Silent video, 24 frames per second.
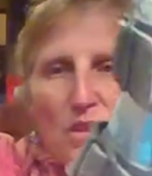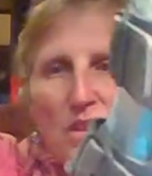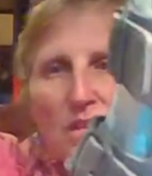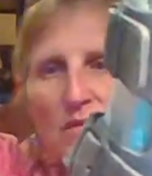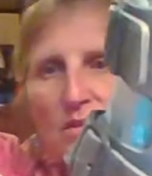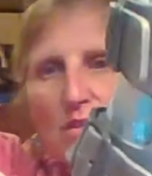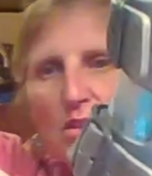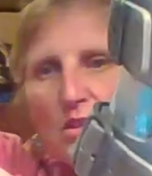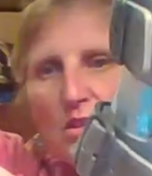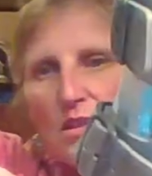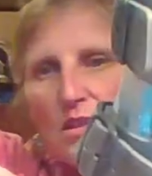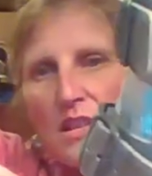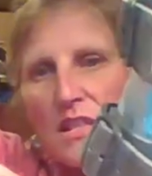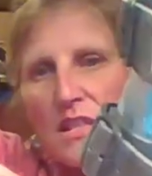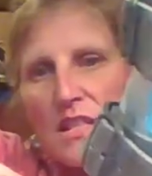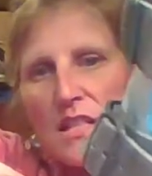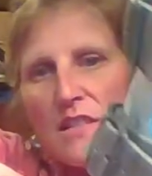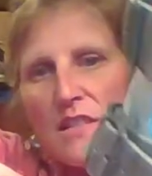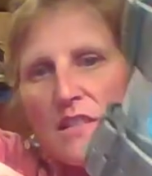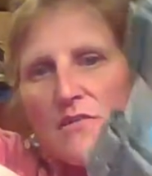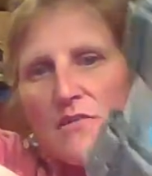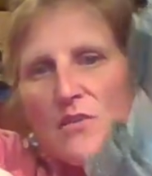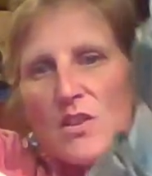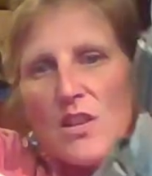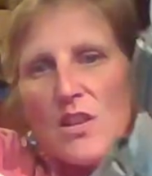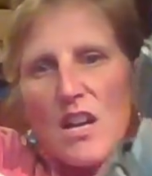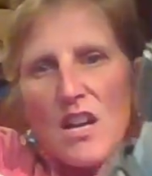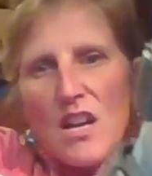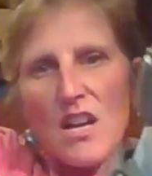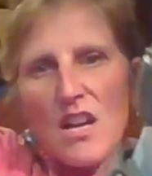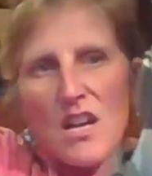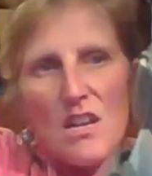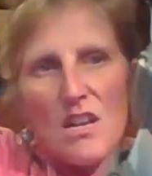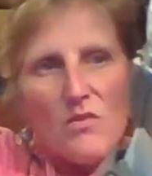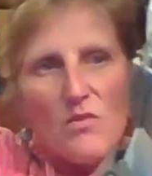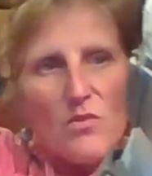than a foot or less than a foot?
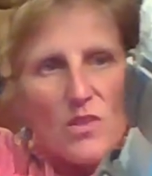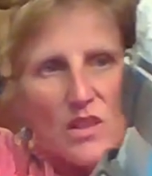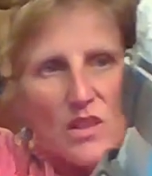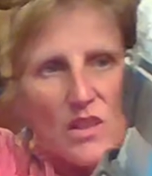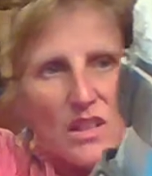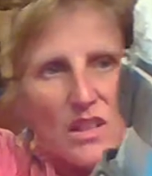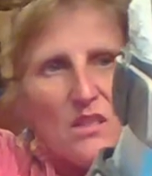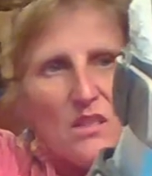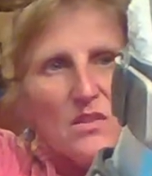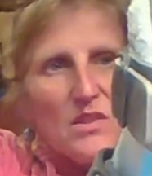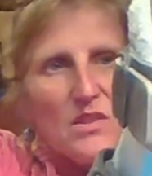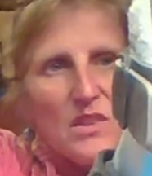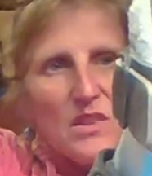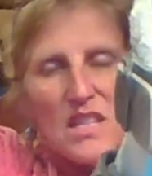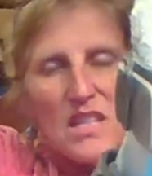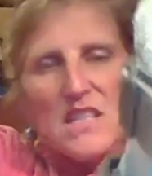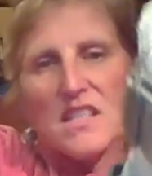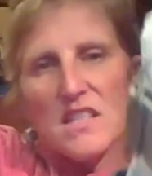We're going to go with less